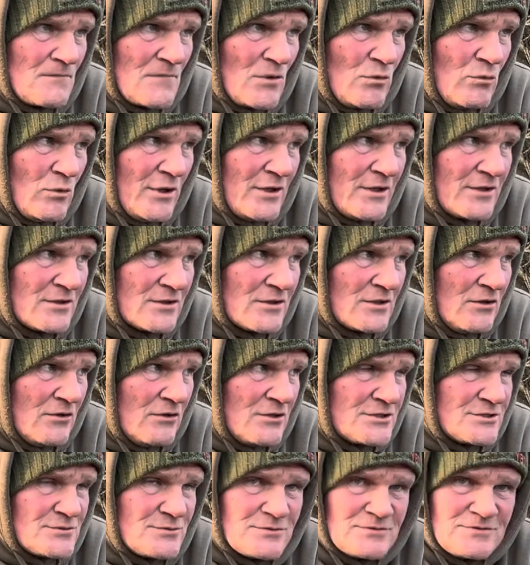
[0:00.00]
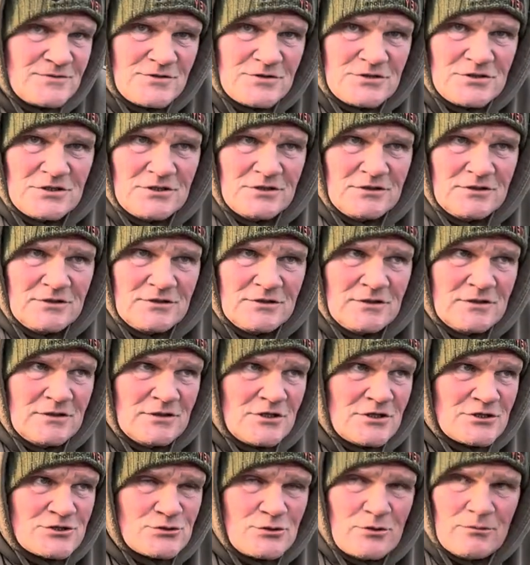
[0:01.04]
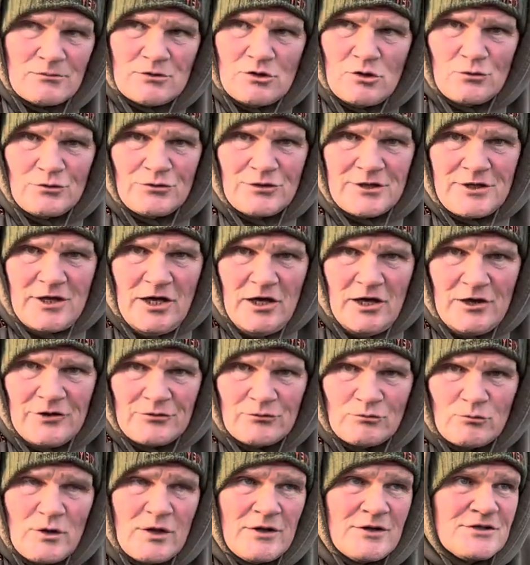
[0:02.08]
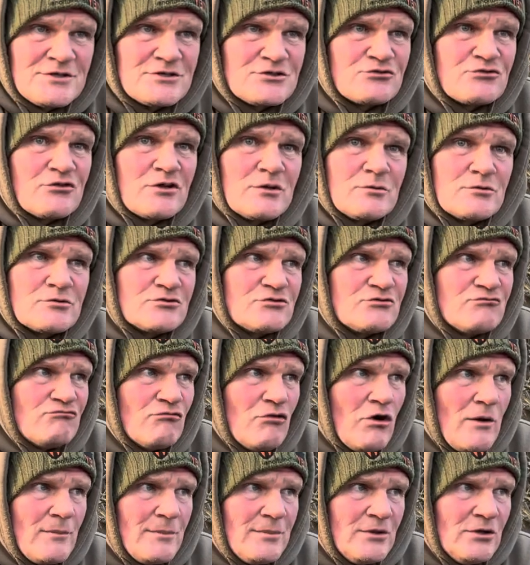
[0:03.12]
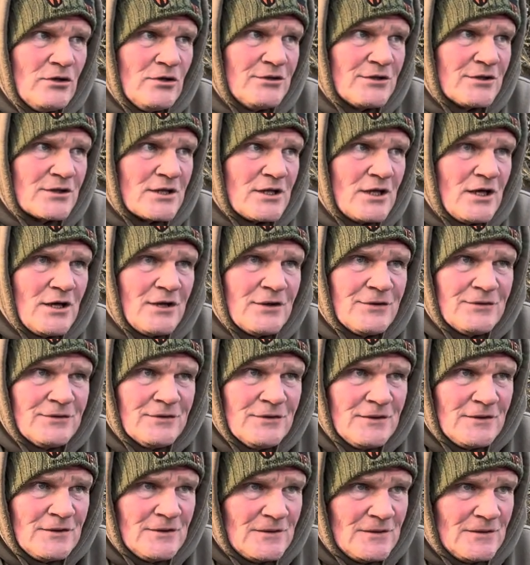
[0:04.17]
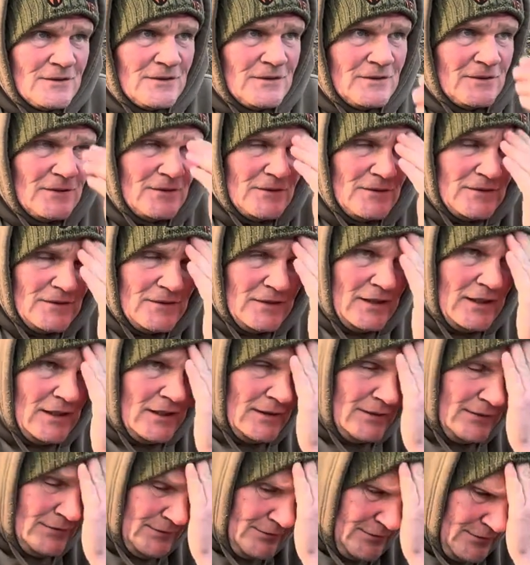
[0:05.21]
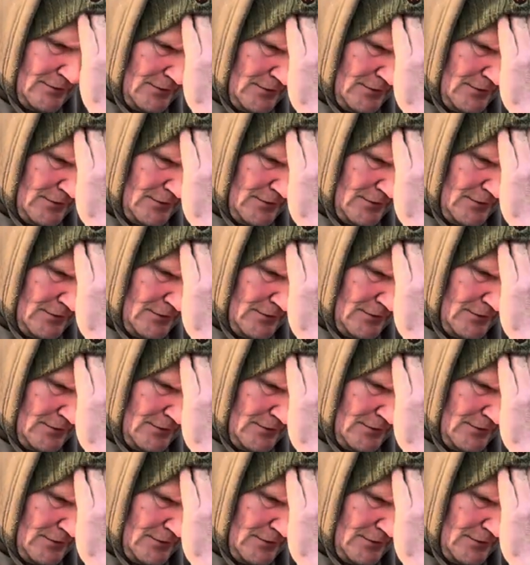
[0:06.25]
of the guys was fishing a swim called the Garden, where this tree was right behind the garden, and